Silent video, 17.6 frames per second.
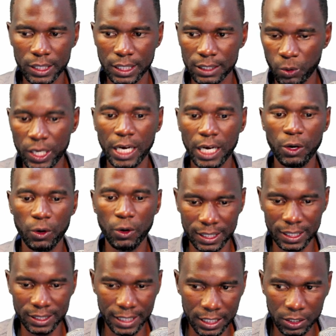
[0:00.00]
were not
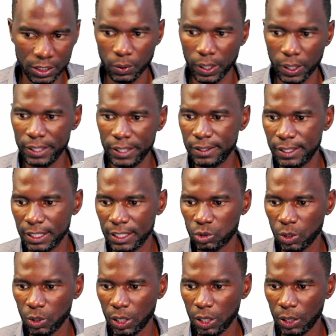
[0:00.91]
assigned to anything. So
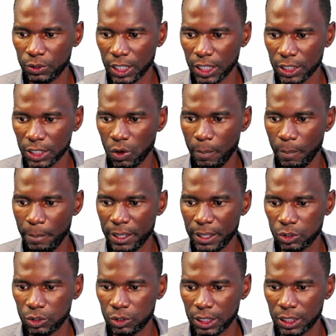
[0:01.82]
I'll just go base,
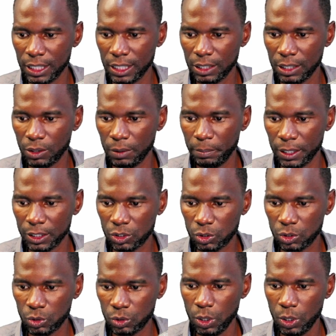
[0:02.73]
click on base
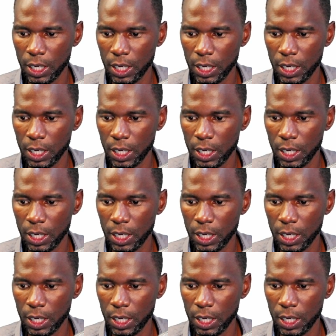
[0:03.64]
two,